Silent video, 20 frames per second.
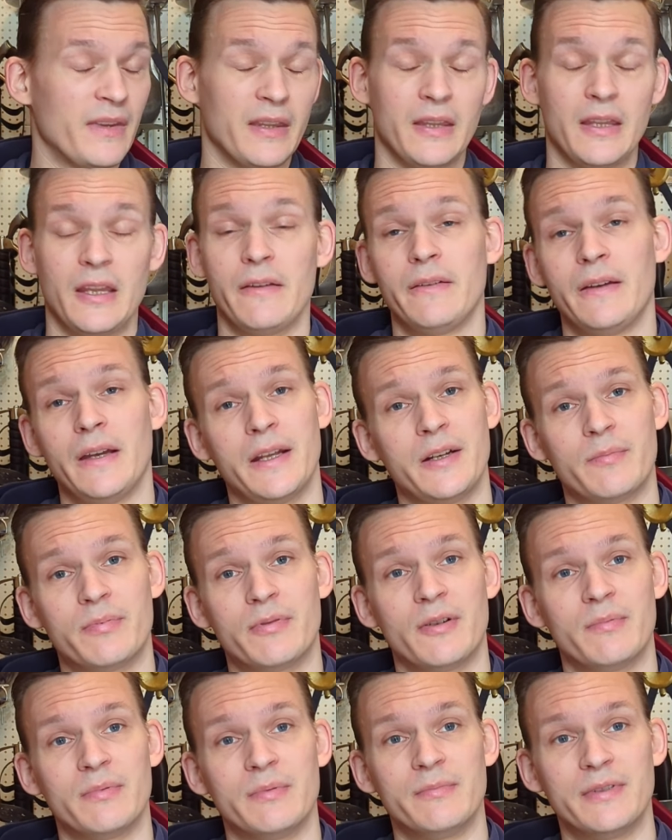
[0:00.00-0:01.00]
Never had a
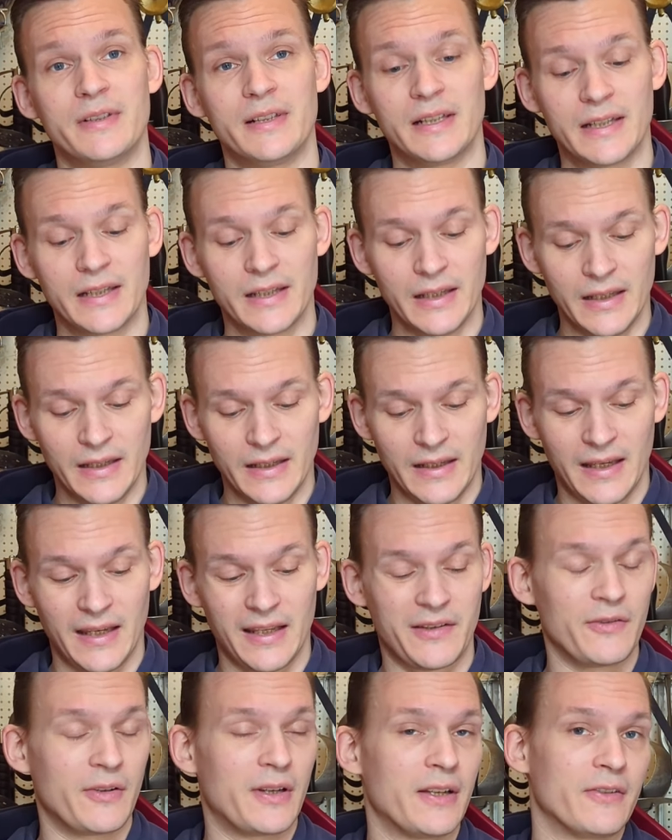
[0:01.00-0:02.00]
problem really.
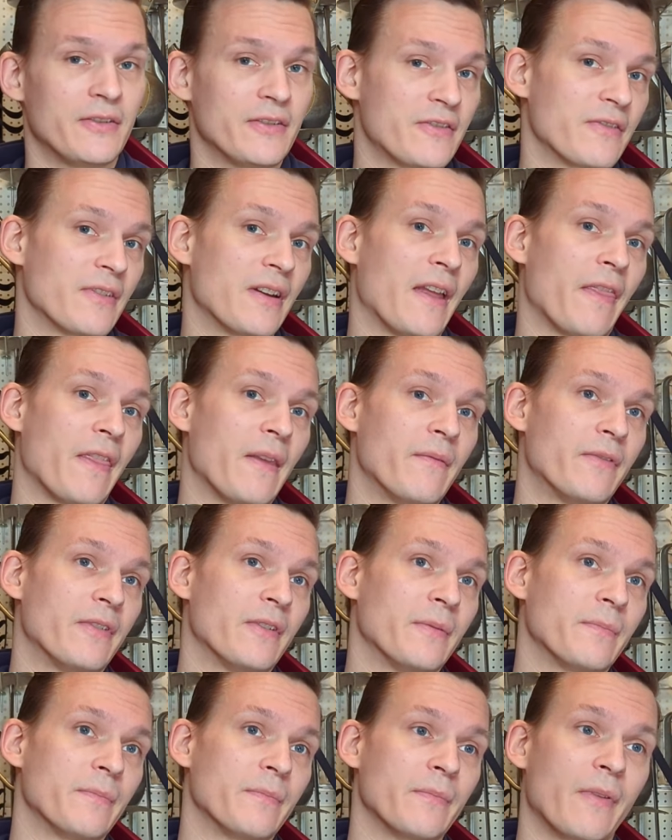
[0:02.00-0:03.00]
And you can also get them
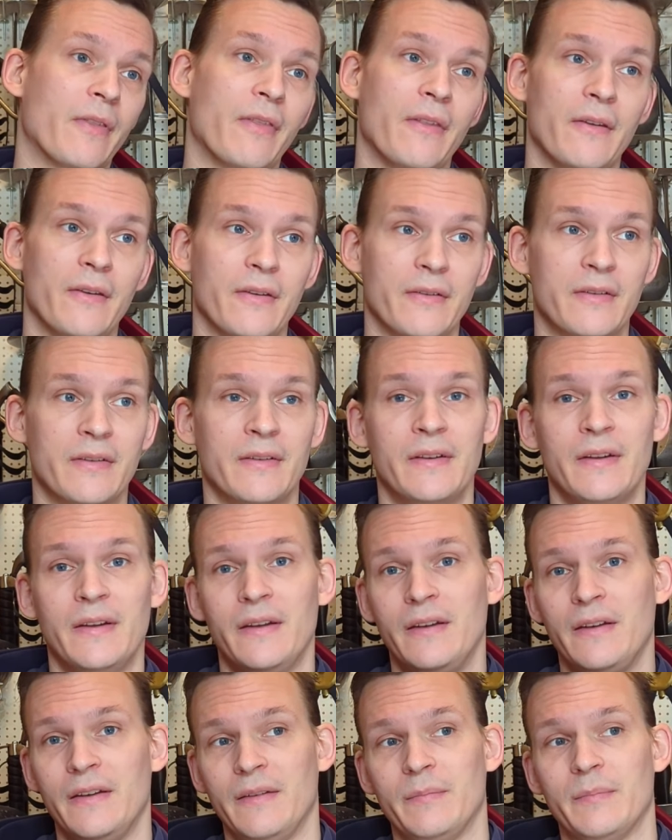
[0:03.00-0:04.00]
from
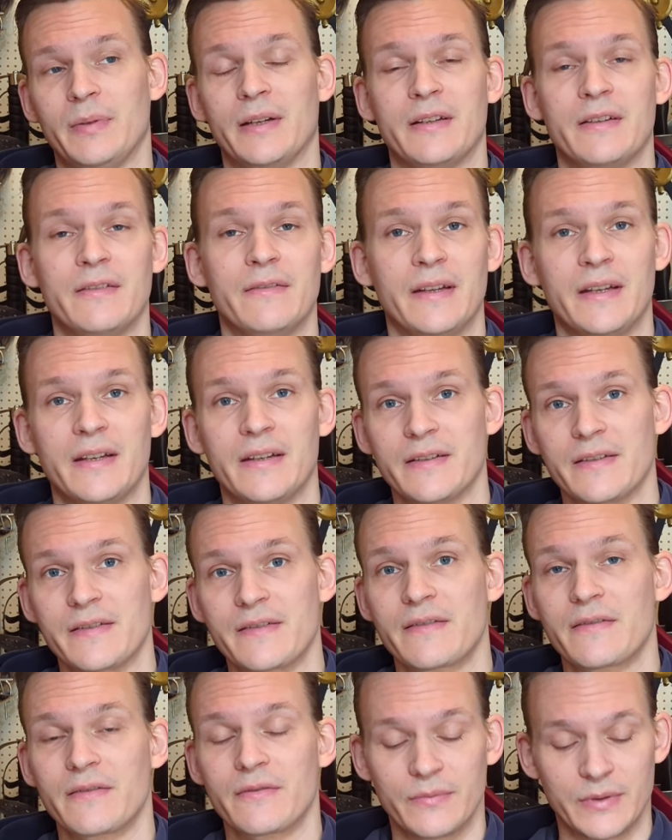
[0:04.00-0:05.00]
third-party
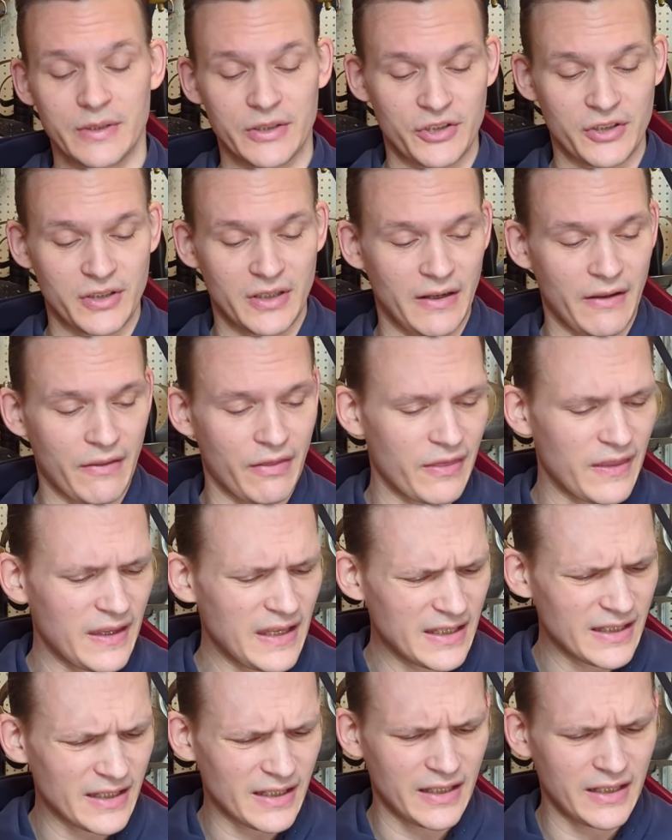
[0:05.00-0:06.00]
vendors, which I
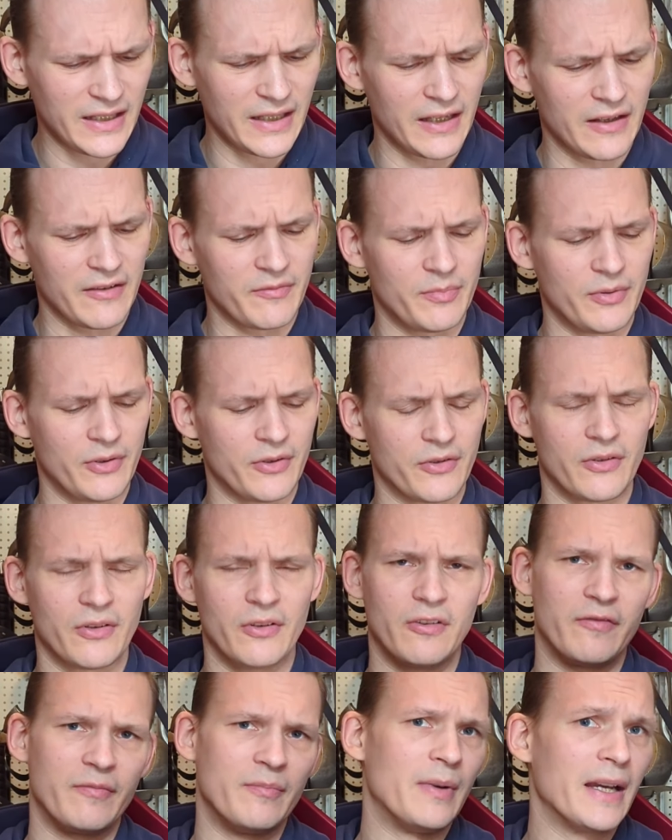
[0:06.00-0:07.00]
think I have bought
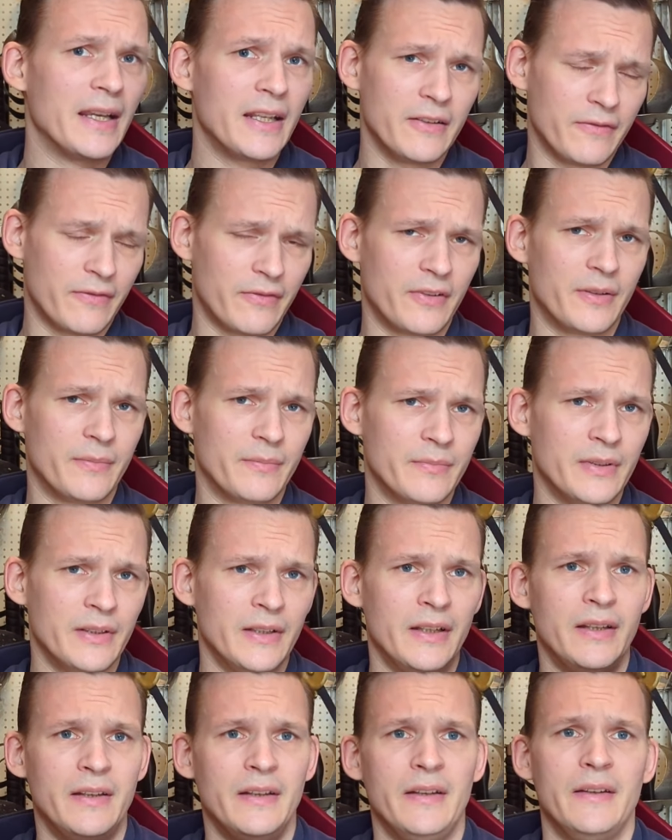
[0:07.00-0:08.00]
all of mine from.
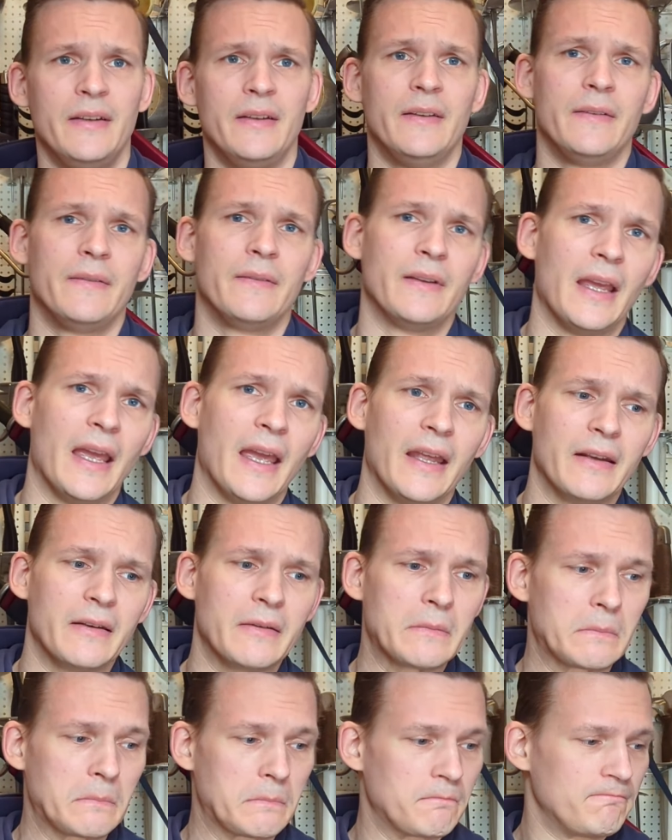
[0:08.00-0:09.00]

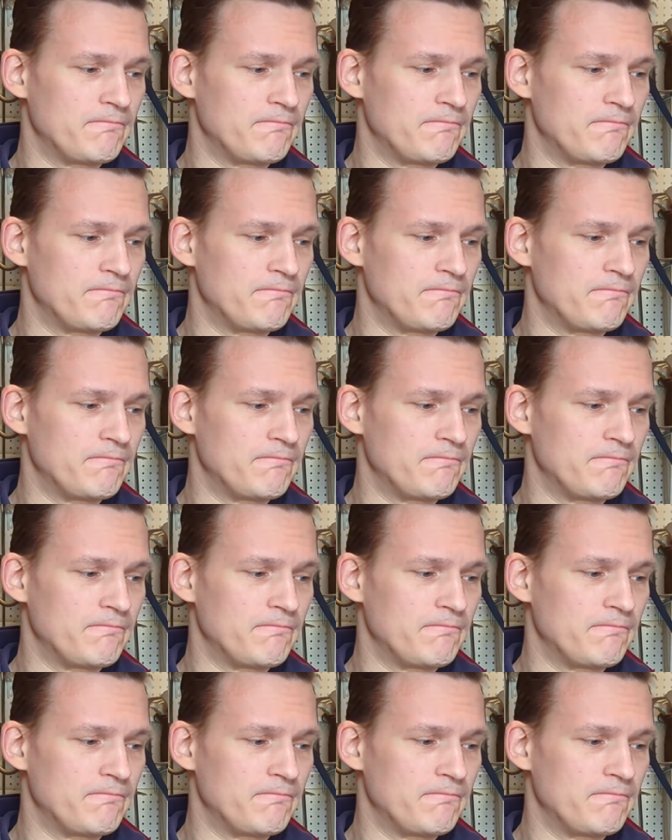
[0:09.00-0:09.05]
And